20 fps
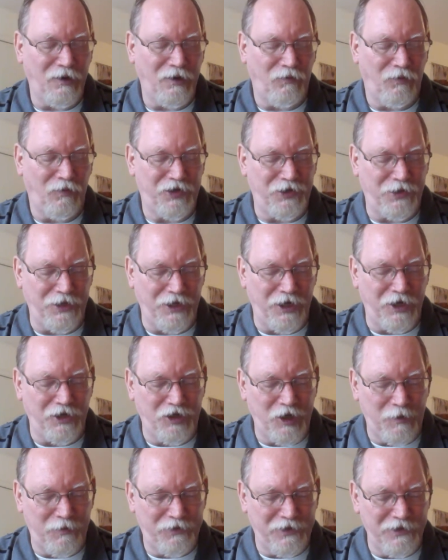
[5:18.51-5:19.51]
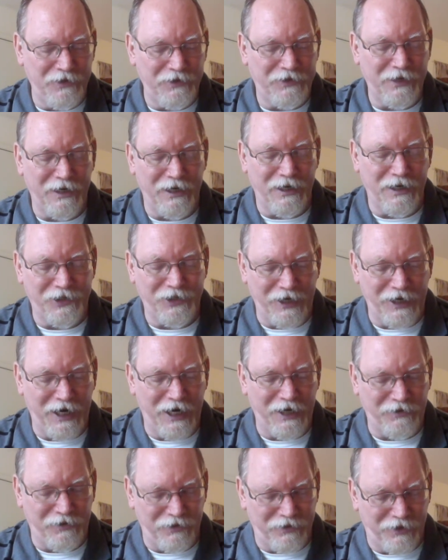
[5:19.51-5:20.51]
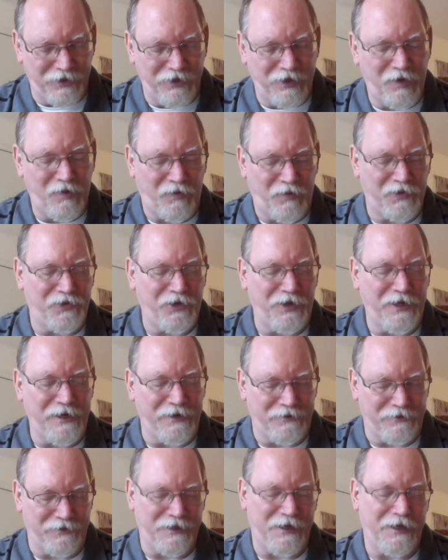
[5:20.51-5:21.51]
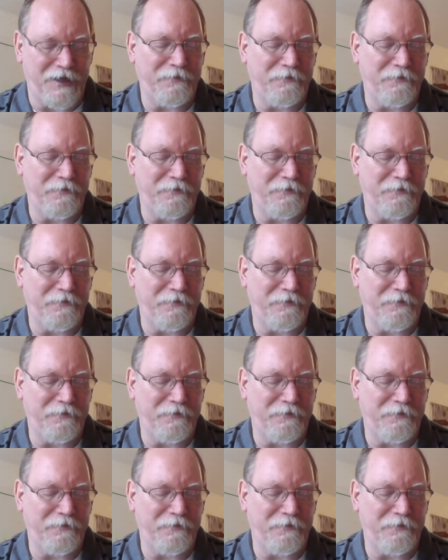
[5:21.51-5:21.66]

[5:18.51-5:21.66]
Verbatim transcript: which the Egyptians essaying to do were drowned.